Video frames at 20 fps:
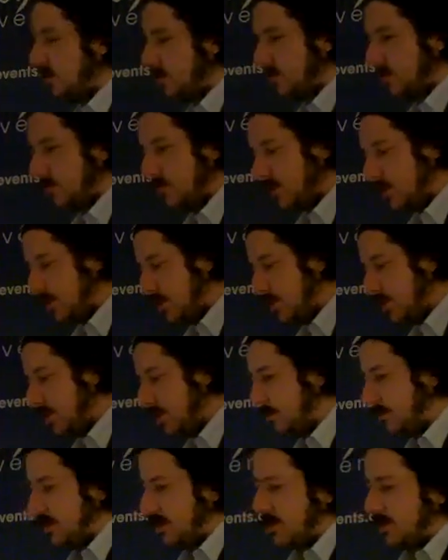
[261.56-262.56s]
so much in the
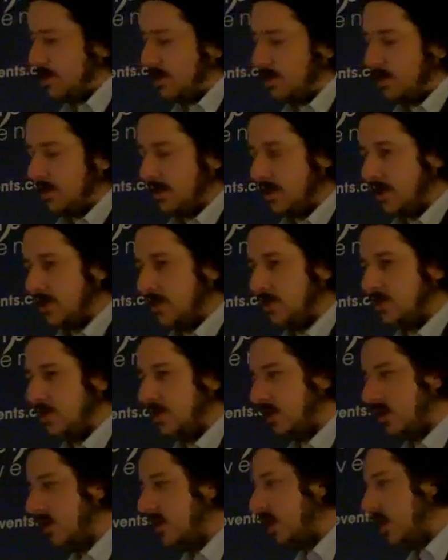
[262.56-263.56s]
same way that they're clicking
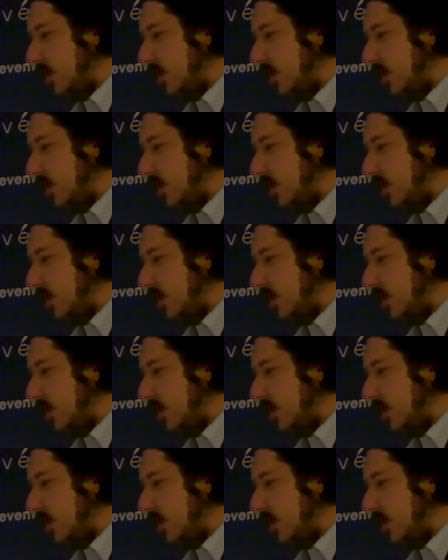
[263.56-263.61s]
share.